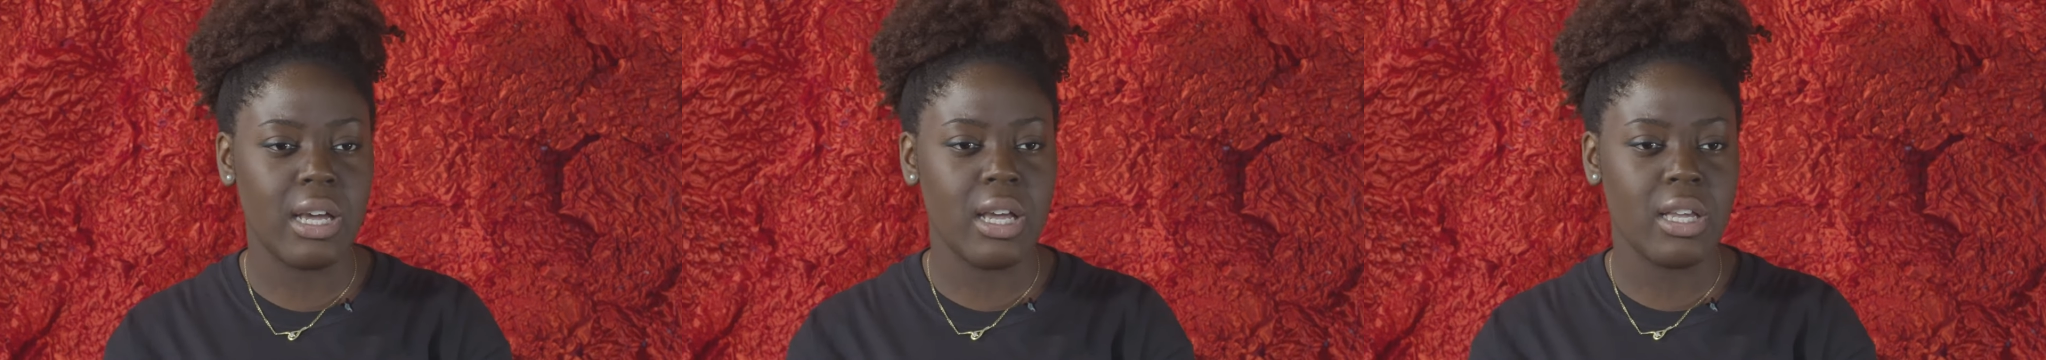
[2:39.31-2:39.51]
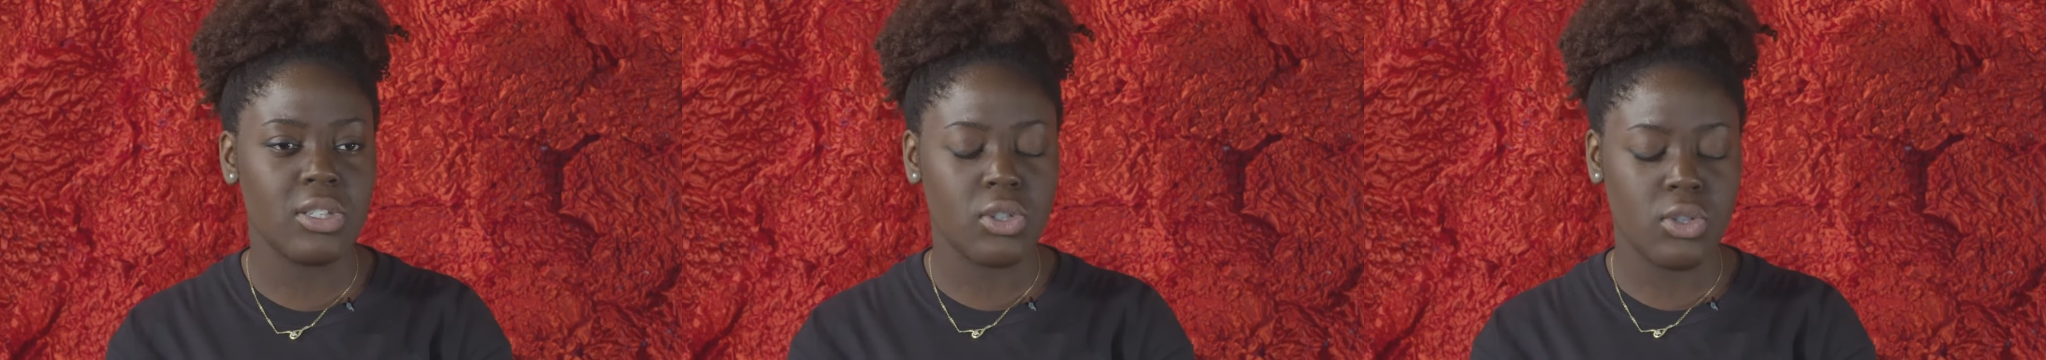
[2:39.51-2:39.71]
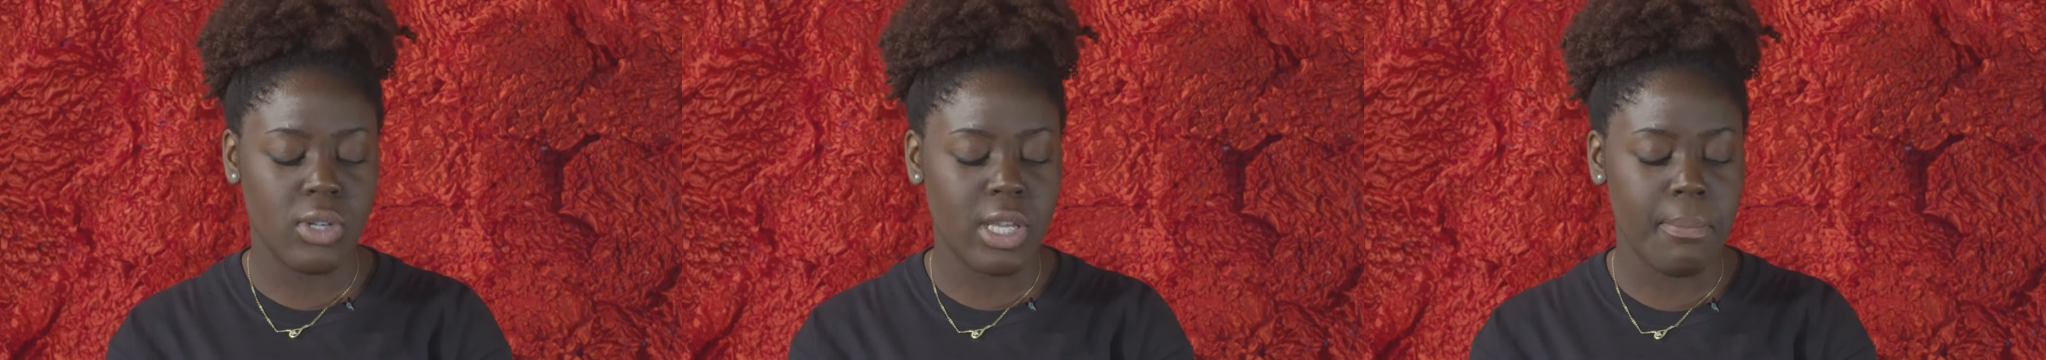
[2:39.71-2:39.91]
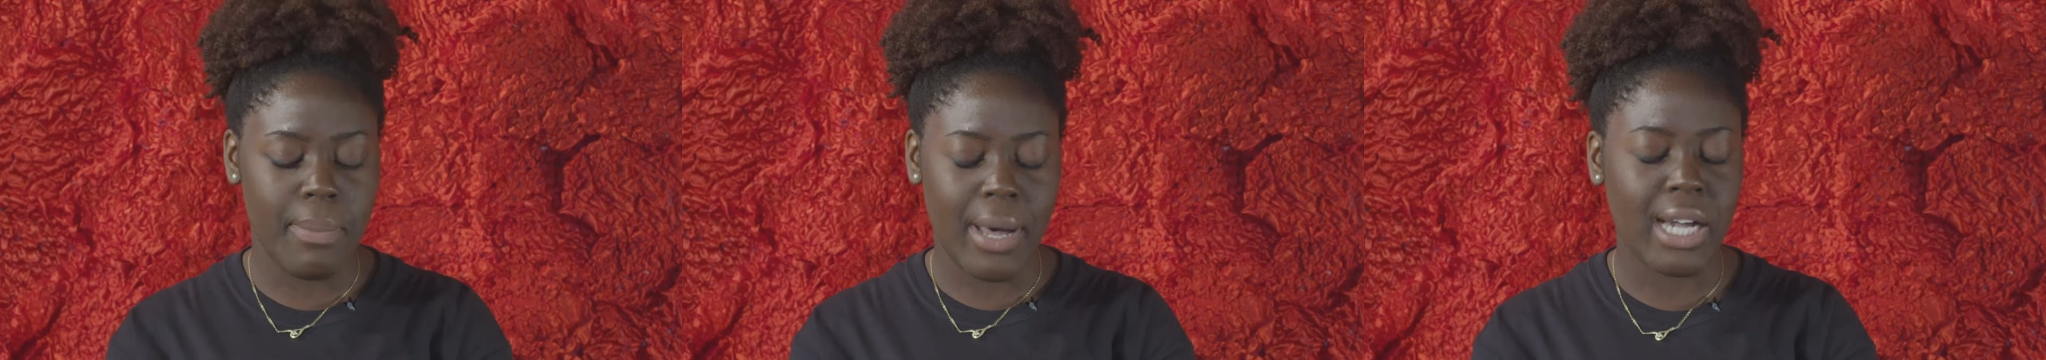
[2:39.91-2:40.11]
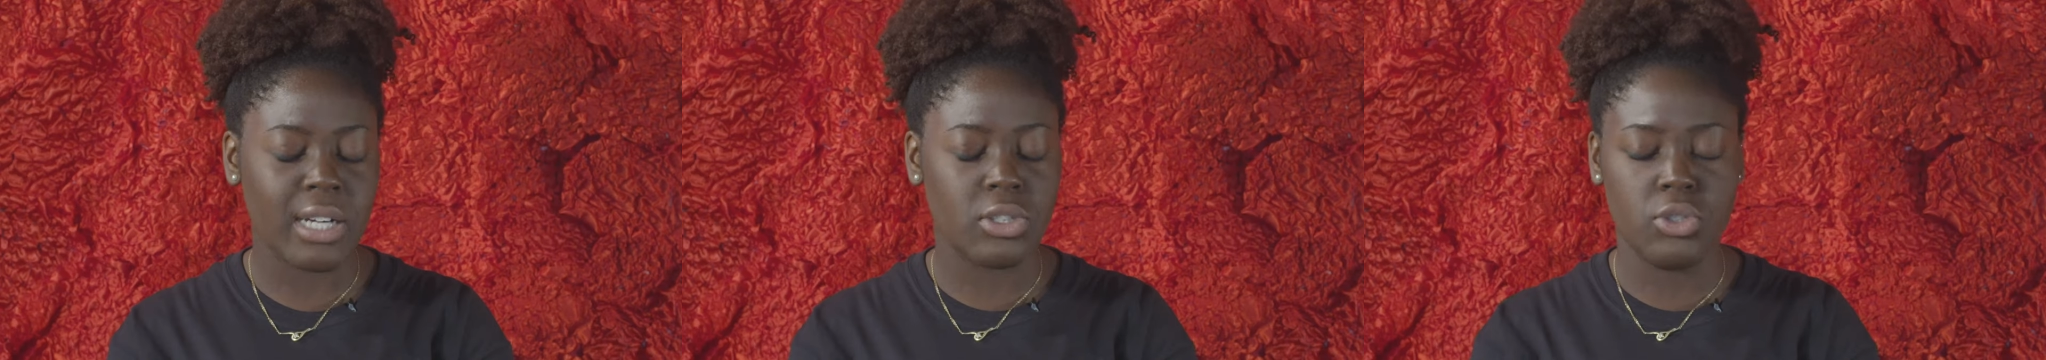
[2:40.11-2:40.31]
it's going to
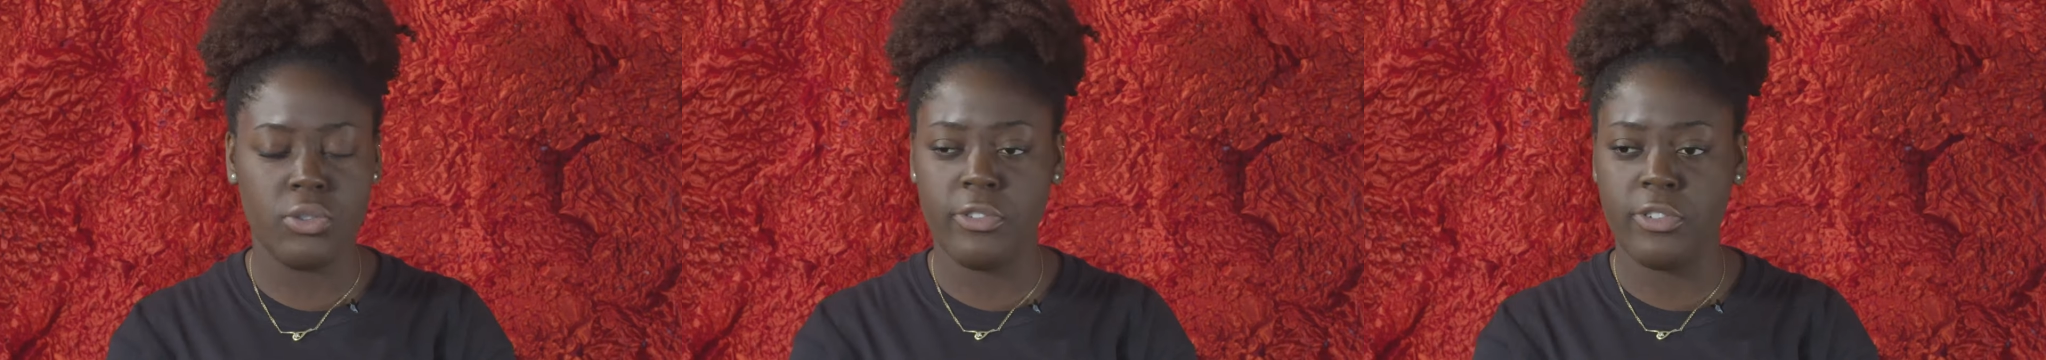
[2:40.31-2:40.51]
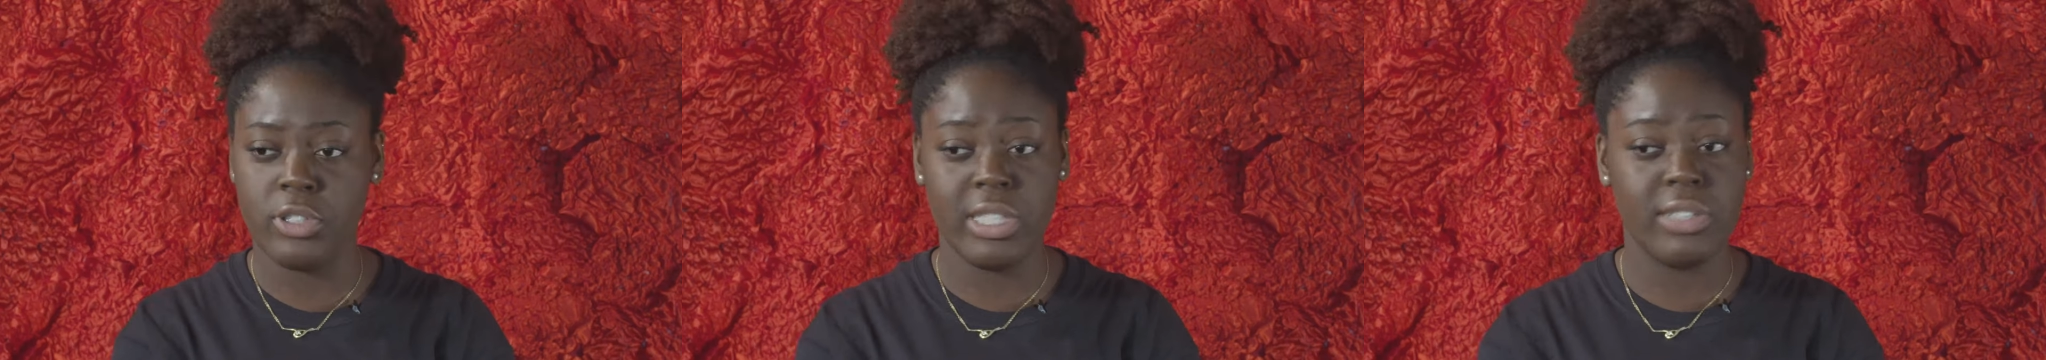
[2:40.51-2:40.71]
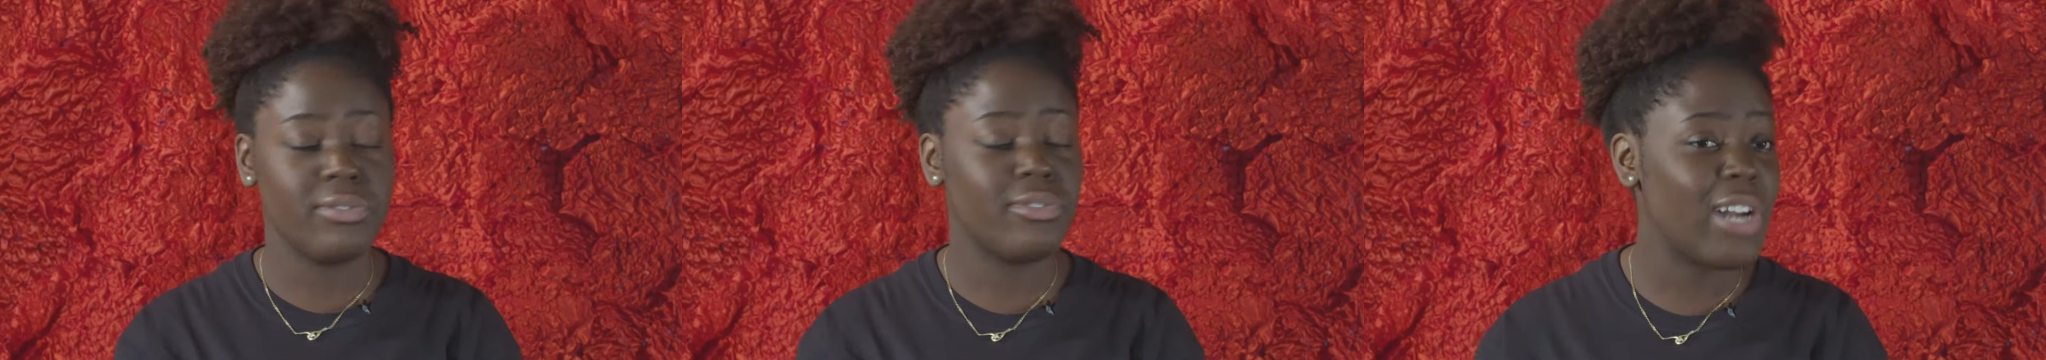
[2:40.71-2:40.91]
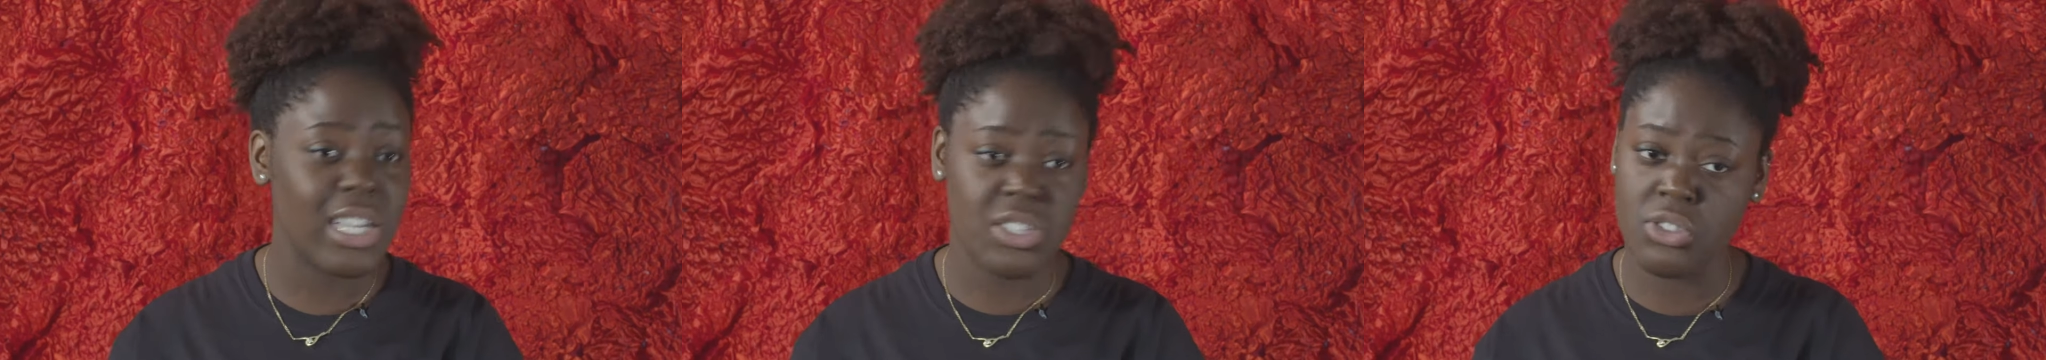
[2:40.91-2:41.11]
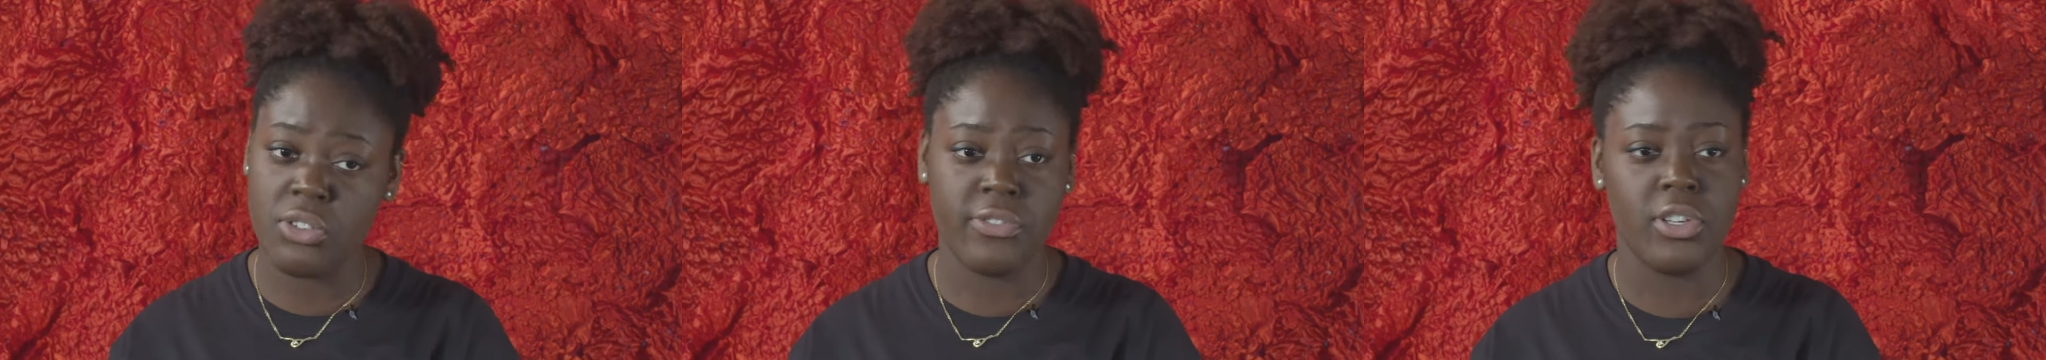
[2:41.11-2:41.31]
impact you for the
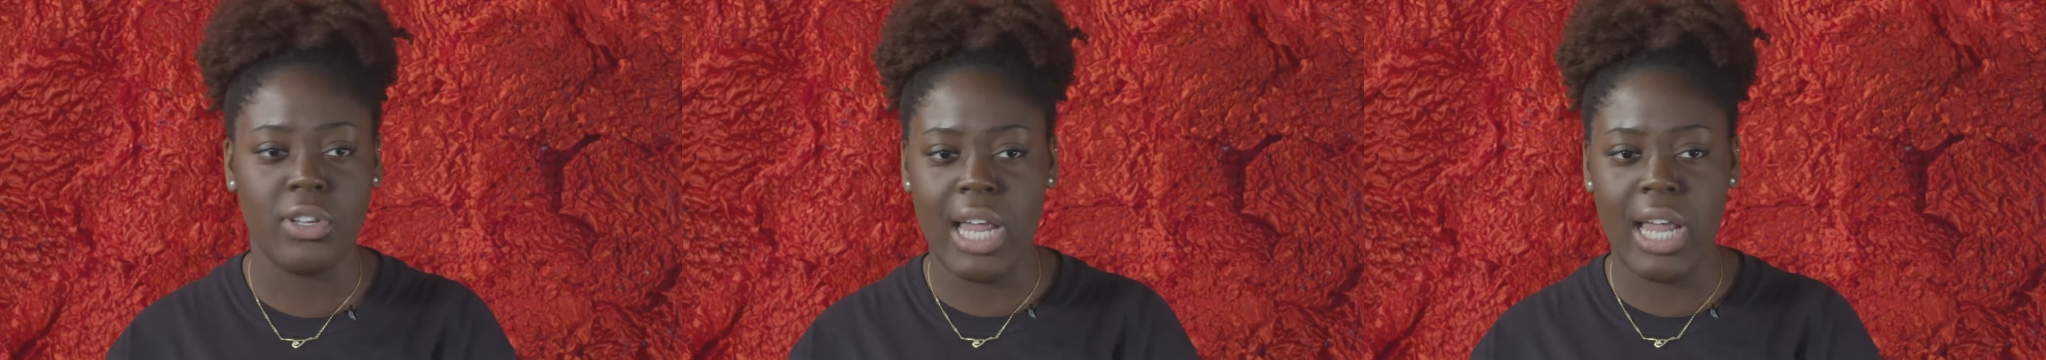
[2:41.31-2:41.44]
rest of your